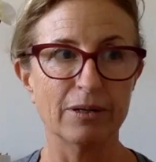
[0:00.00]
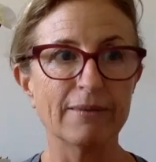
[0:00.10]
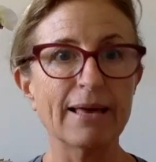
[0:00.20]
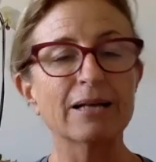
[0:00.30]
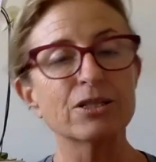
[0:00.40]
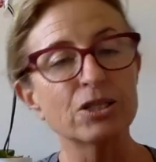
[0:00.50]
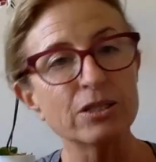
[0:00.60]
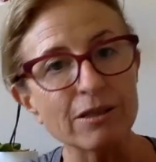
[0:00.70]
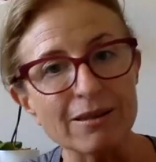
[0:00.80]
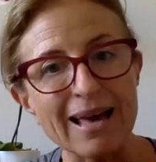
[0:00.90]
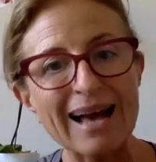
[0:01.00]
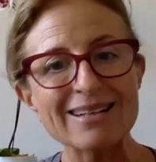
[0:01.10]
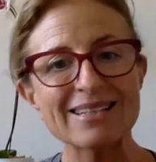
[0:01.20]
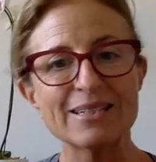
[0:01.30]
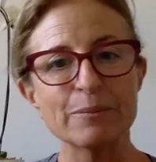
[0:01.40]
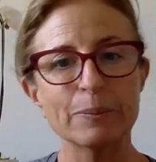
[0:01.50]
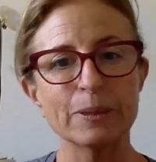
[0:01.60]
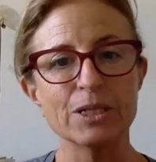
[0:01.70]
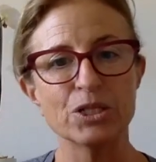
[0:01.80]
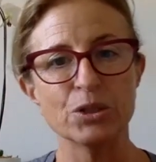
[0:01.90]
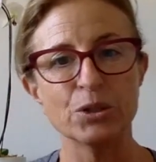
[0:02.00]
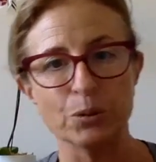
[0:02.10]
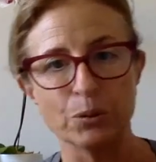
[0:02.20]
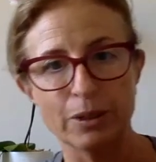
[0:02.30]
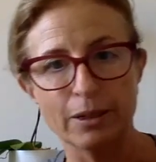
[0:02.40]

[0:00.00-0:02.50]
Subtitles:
And that's simply to